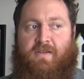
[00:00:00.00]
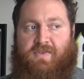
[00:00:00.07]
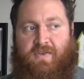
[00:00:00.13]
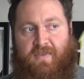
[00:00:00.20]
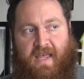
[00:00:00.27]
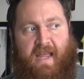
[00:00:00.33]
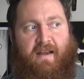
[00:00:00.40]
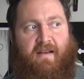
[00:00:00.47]

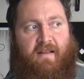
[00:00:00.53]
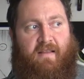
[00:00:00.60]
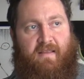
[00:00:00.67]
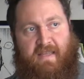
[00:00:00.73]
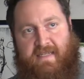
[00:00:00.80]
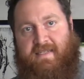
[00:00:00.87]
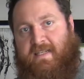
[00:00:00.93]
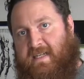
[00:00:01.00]
So then
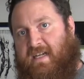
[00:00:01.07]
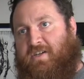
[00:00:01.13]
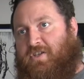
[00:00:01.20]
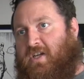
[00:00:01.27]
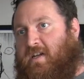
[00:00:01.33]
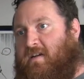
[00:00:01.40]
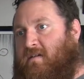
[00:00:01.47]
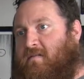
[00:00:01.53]
this
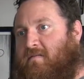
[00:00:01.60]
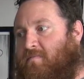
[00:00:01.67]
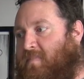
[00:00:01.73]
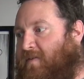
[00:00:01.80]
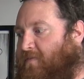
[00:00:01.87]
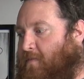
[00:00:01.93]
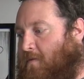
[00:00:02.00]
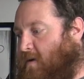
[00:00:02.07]
edition,
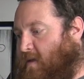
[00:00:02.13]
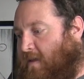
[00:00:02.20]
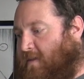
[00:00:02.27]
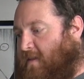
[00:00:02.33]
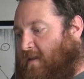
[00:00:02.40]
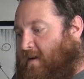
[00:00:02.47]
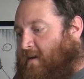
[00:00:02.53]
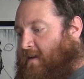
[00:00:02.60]
before,
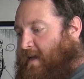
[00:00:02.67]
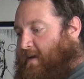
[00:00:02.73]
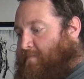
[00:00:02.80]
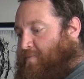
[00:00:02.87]
other than